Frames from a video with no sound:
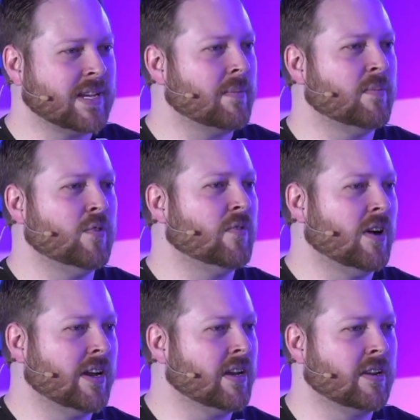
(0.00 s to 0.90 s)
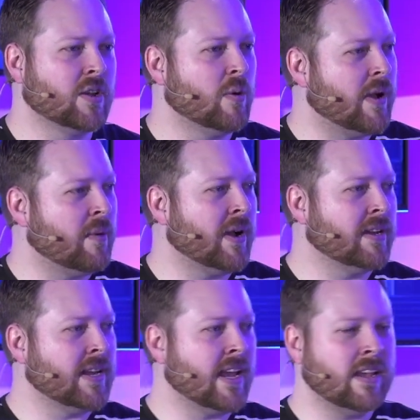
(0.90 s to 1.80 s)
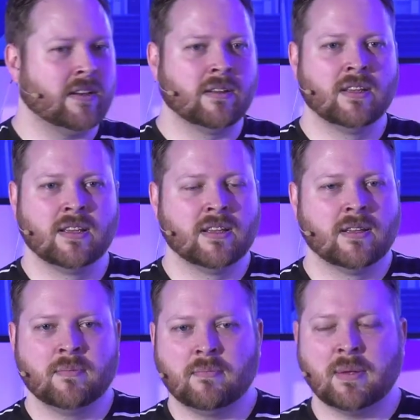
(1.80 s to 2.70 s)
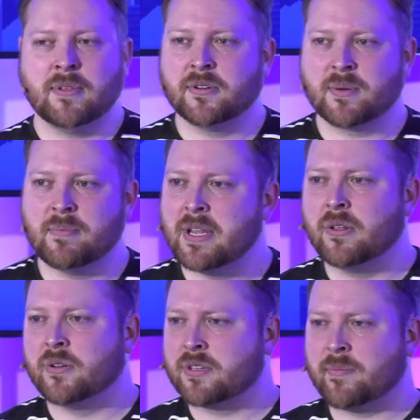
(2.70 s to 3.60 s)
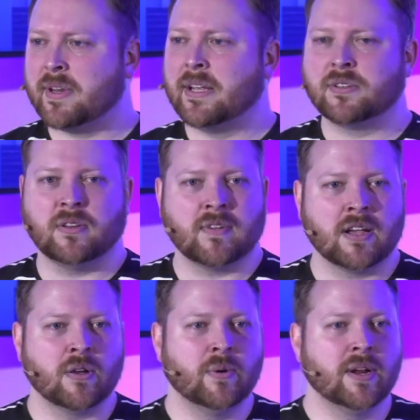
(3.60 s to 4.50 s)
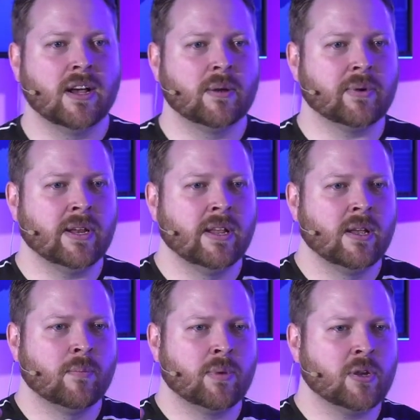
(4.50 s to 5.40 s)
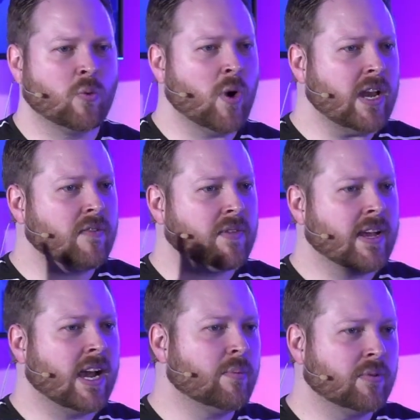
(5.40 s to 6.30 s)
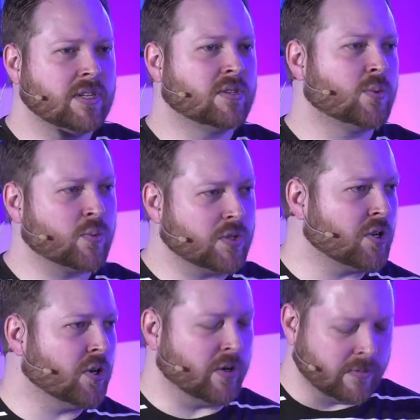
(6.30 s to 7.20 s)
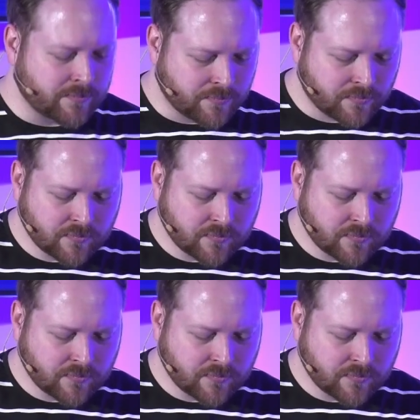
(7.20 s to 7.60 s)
Time to move on and go about my day. And maybe there's a meal or something else you've got going on. But you're waiting for the high priest's return.